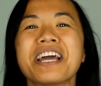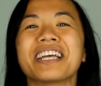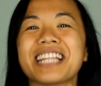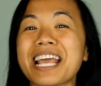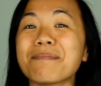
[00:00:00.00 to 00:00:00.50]

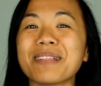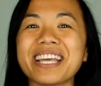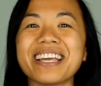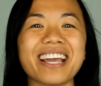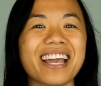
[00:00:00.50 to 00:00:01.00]

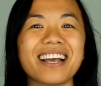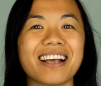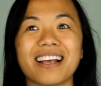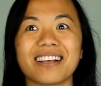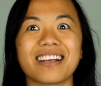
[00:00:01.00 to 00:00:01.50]
namely
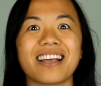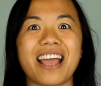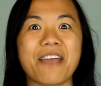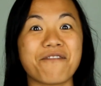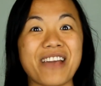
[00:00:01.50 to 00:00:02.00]

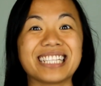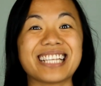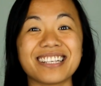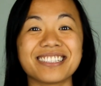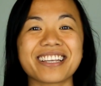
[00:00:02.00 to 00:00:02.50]
a
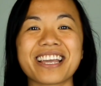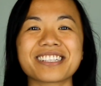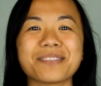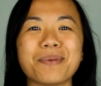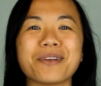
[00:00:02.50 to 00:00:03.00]
fantastic
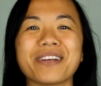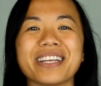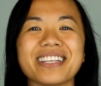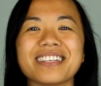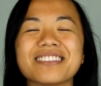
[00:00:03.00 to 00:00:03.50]

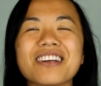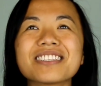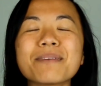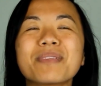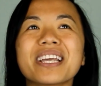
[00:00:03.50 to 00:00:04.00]
experience. It's not
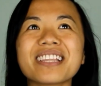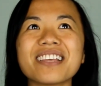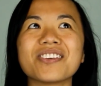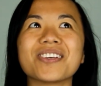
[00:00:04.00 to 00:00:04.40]
something that